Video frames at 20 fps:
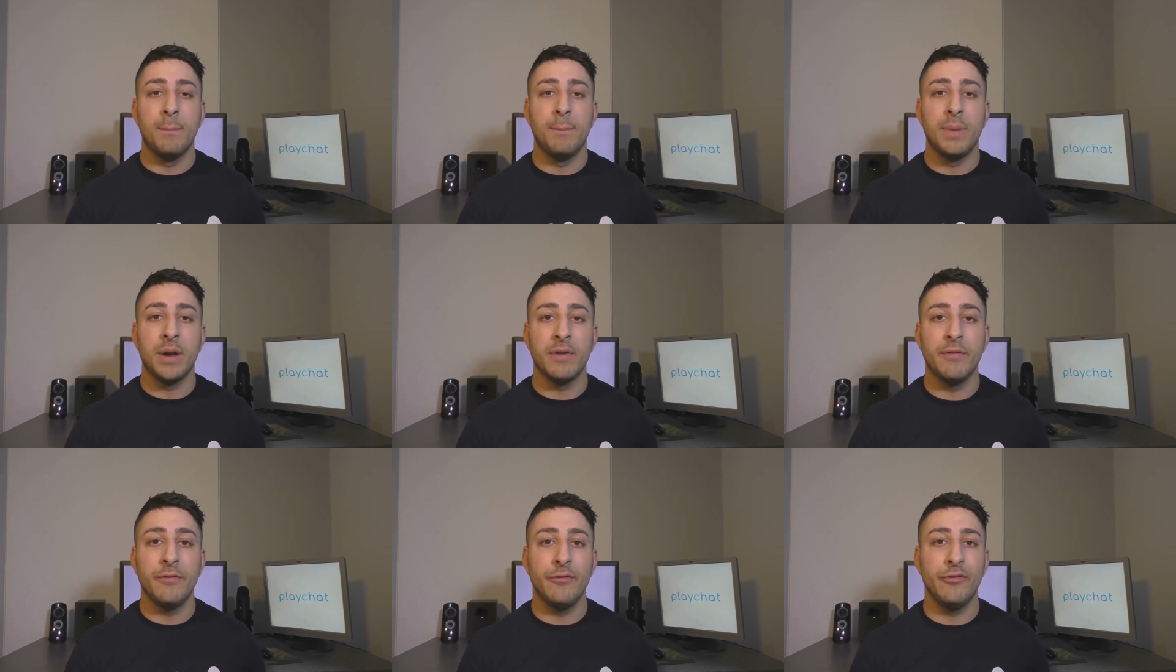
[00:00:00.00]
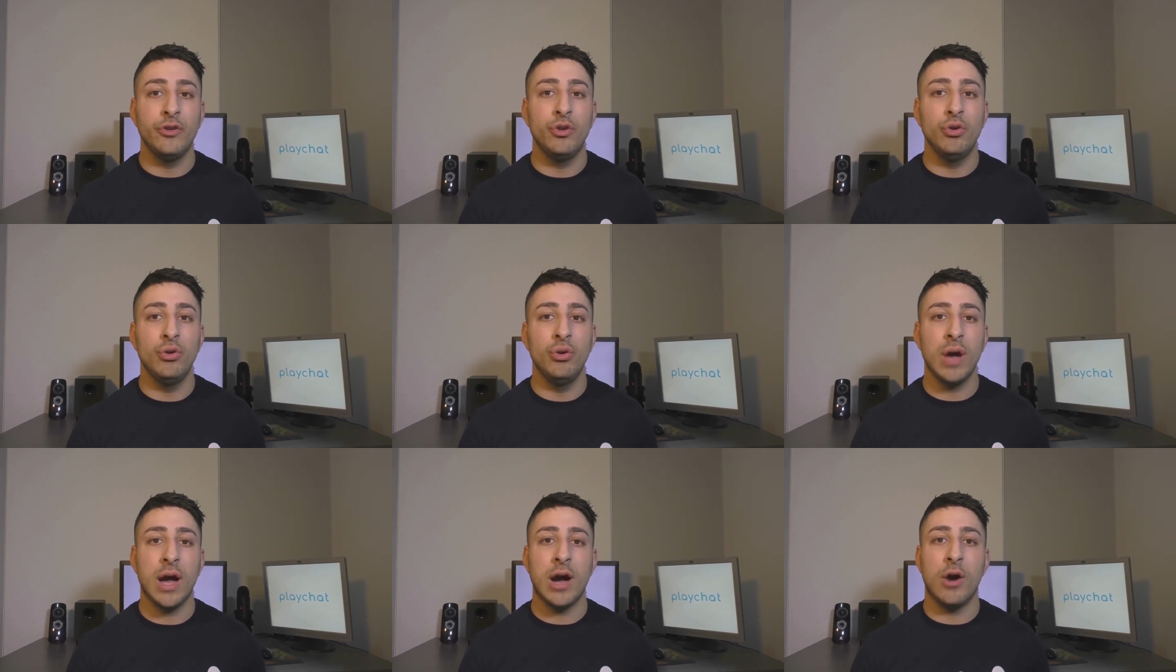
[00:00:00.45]
but a
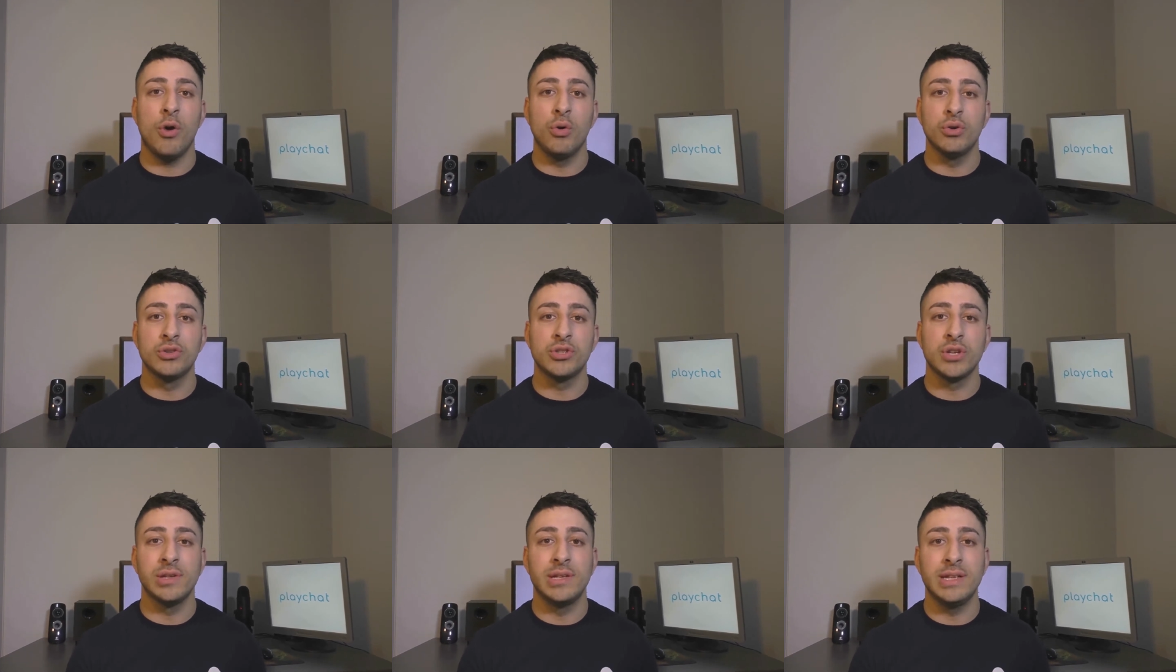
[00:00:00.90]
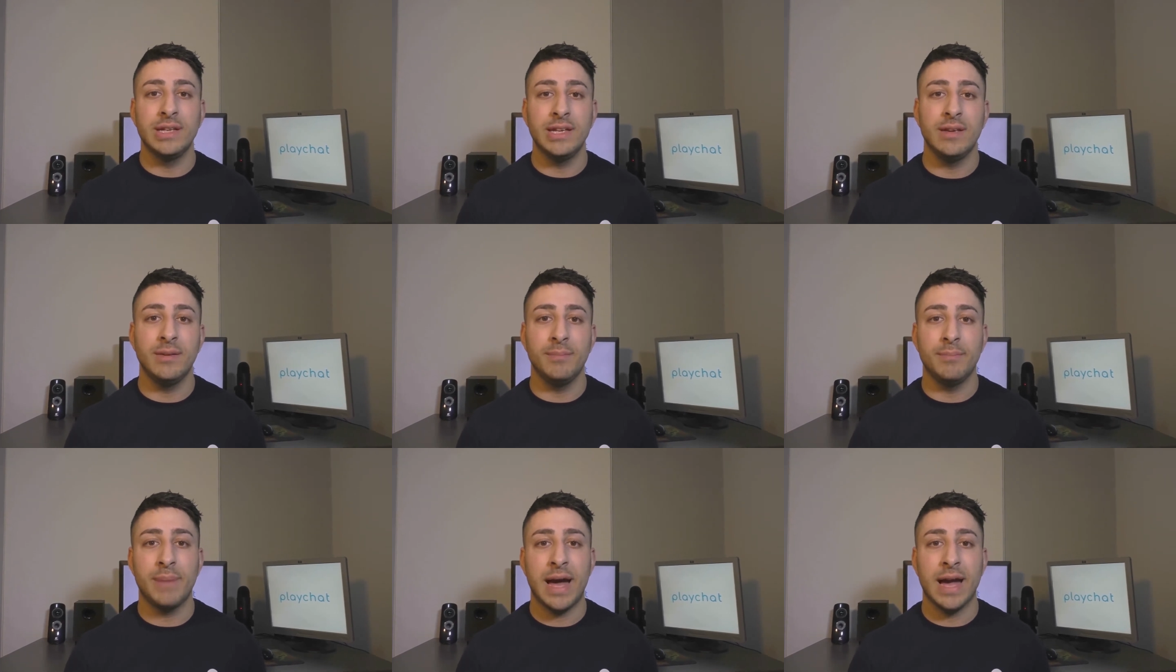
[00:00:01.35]
few are also
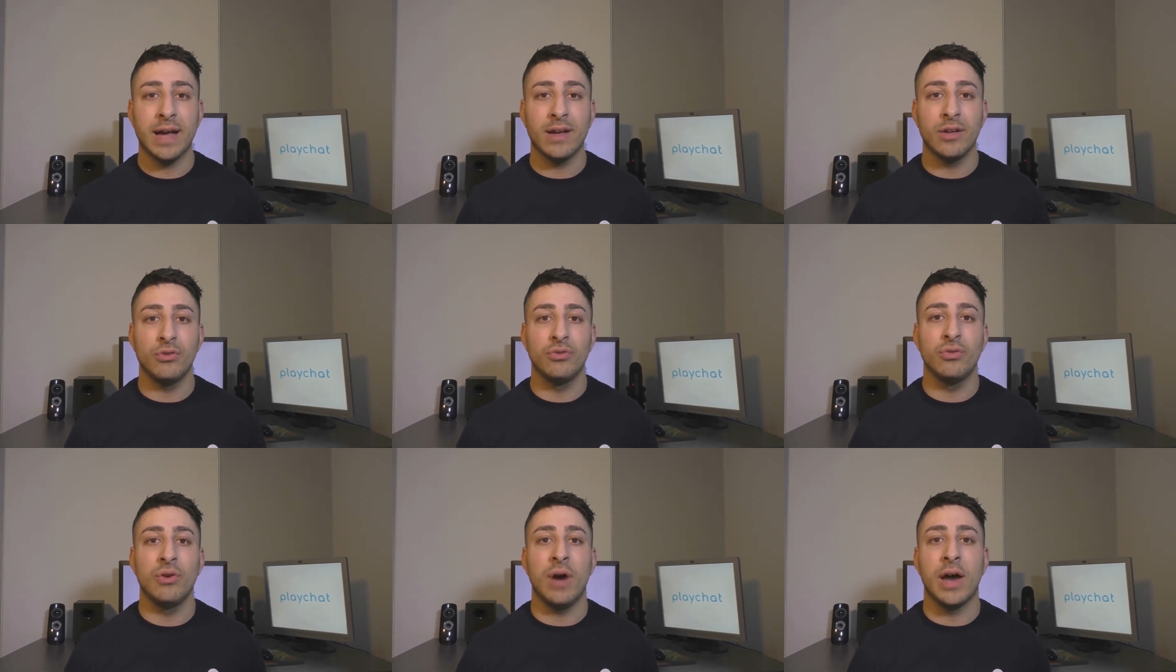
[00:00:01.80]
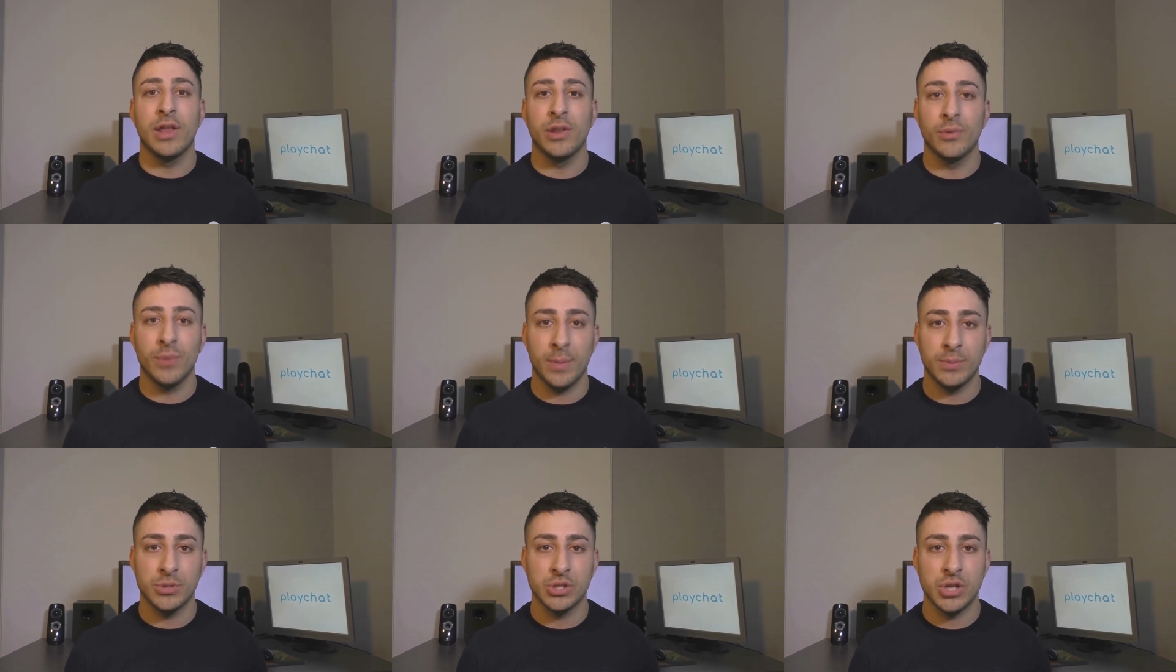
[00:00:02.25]
linking back to
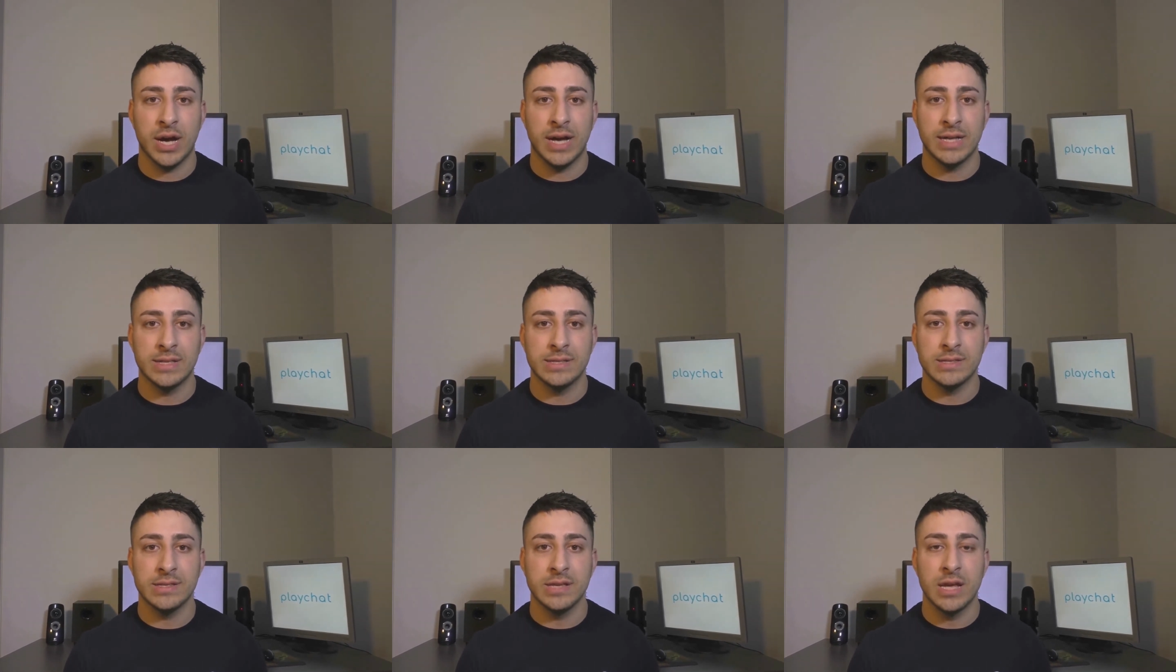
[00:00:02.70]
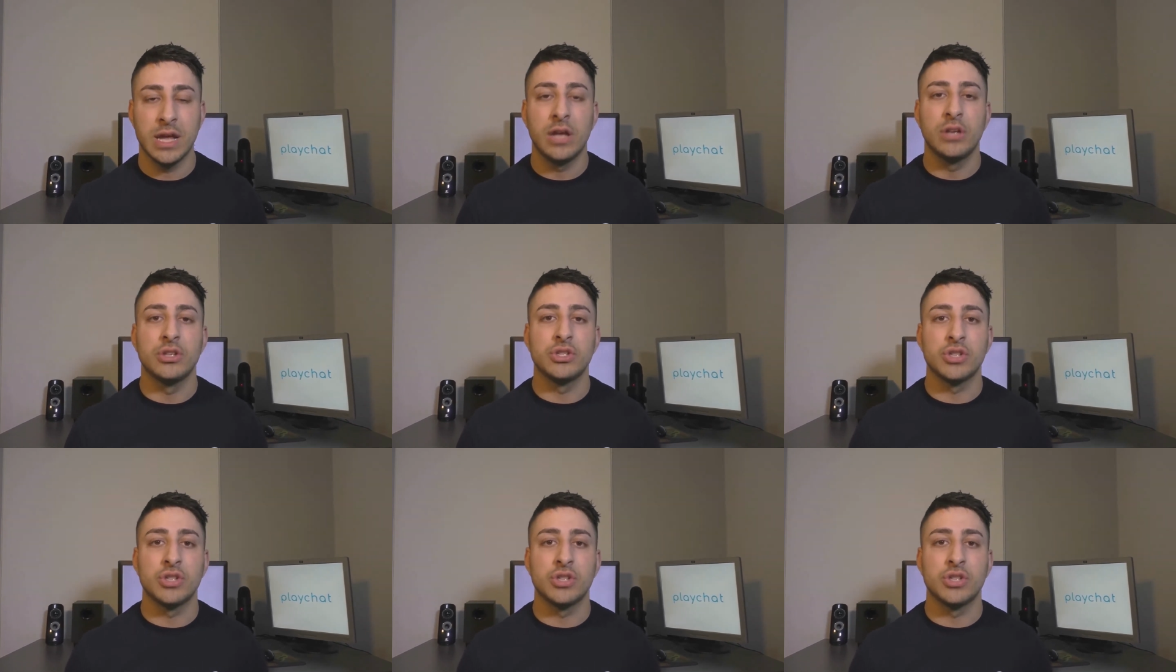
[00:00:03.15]
other websites.